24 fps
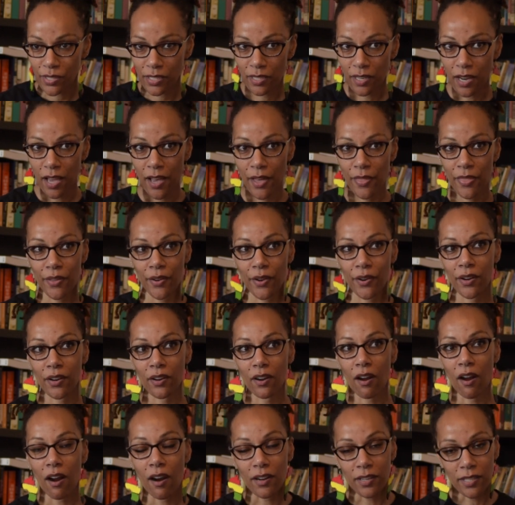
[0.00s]
and other
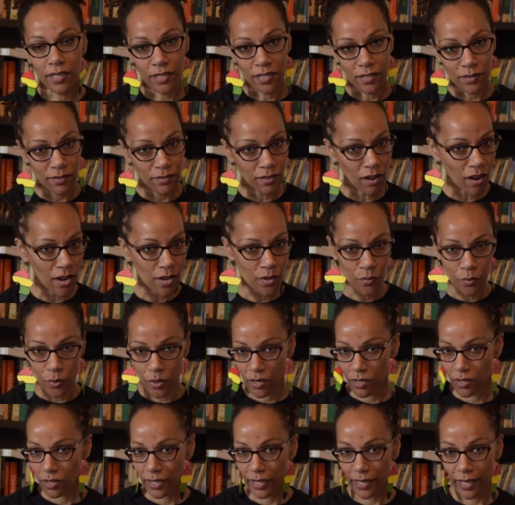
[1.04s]
artist
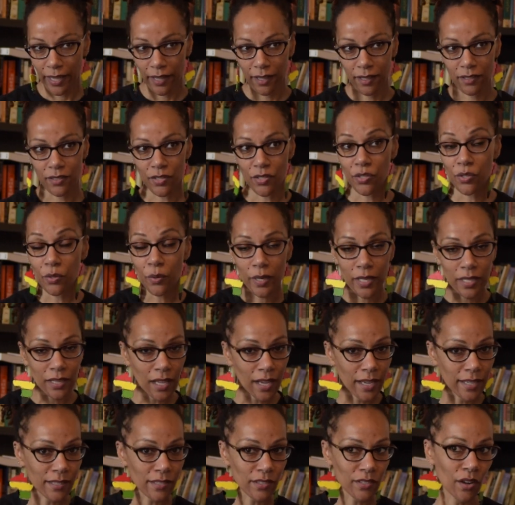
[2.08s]
artwork and
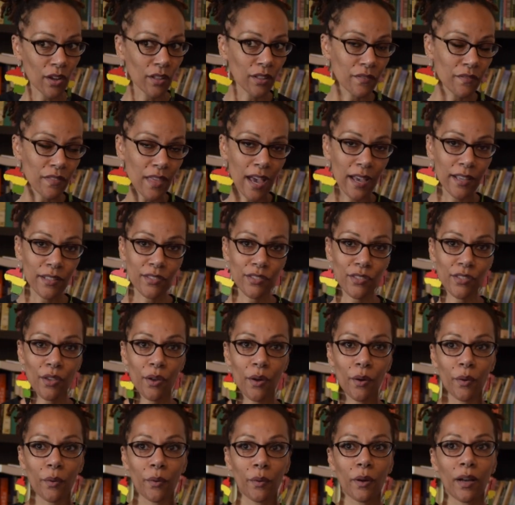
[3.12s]
storylines and all of that.
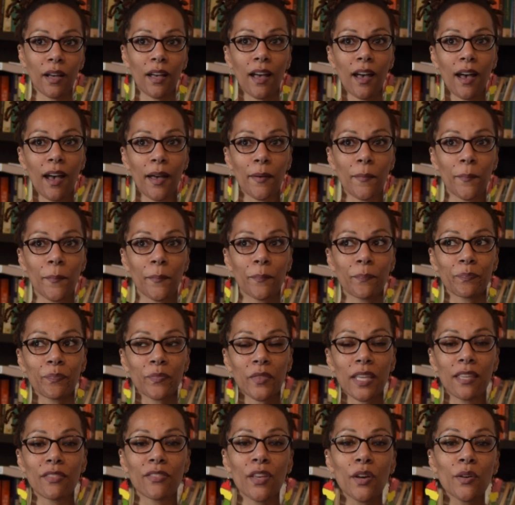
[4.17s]
So um,
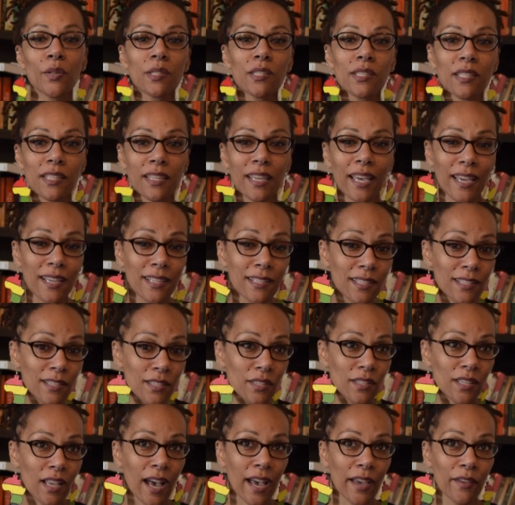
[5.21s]
in those
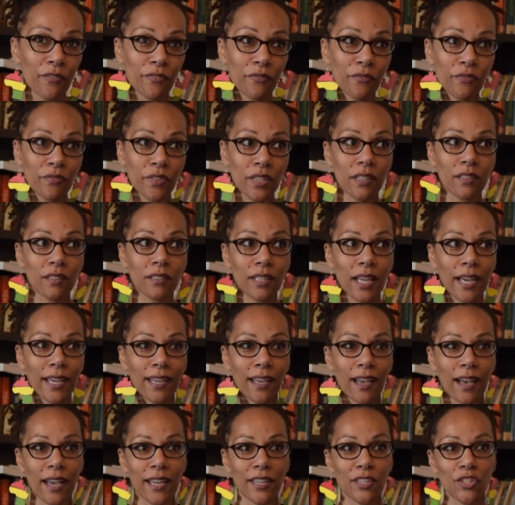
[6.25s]
cases, I feel
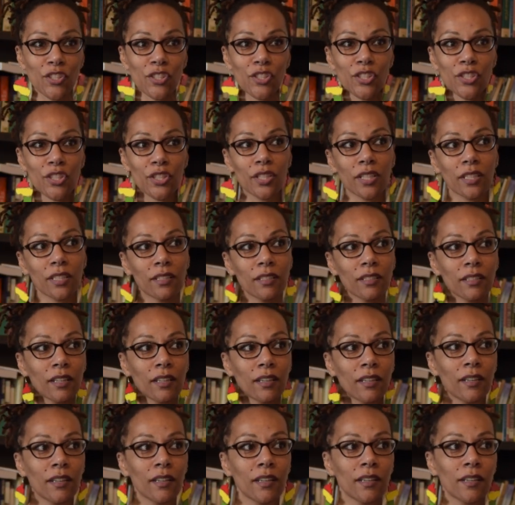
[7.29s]
like I should,
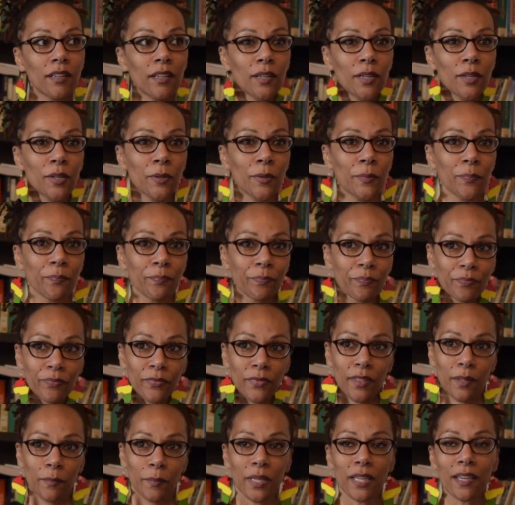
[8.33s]

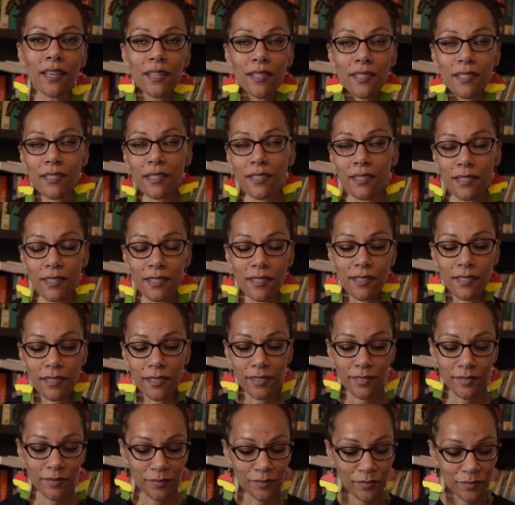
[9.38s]
because it's
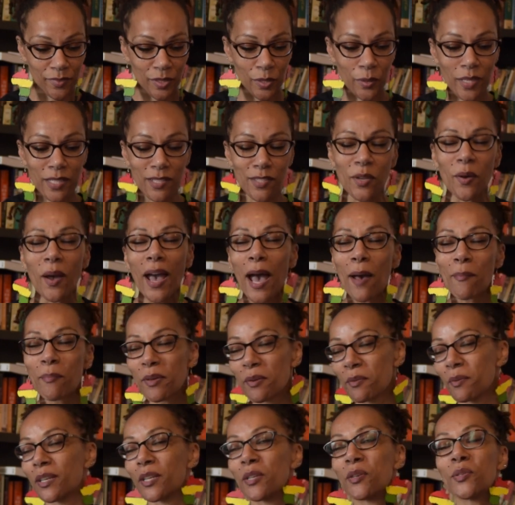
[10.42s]
you get so happy
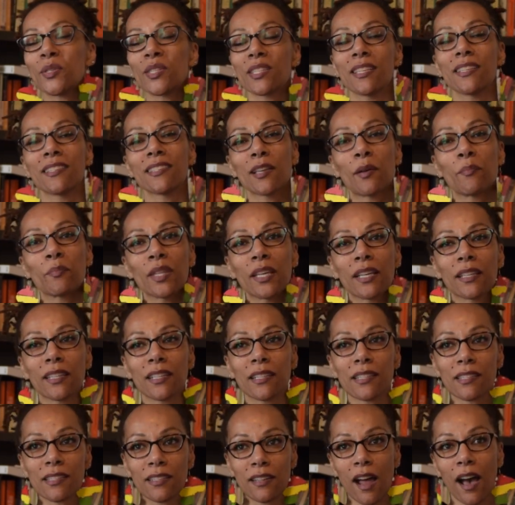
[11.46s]
when you see something
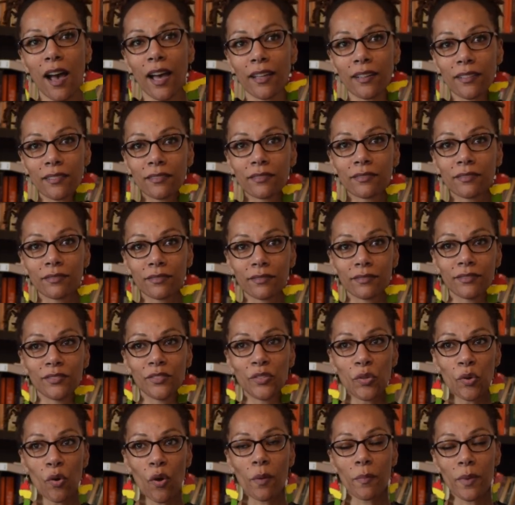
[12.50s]
that's not
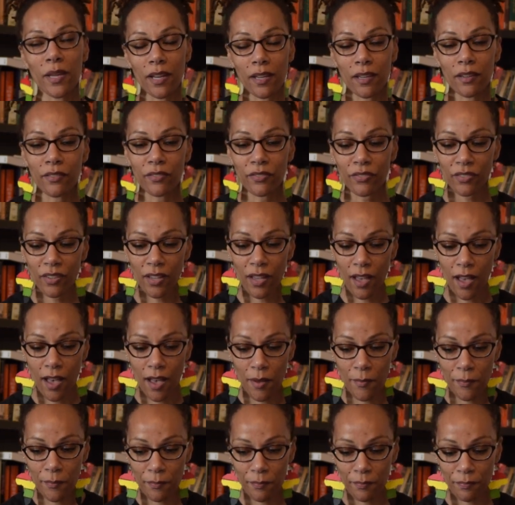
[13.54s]
normative.
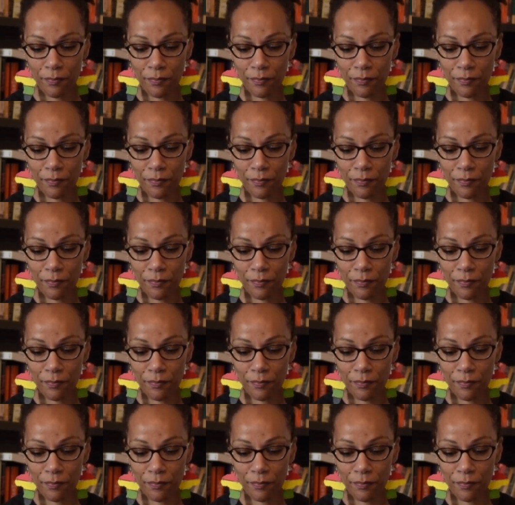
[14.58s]
Um,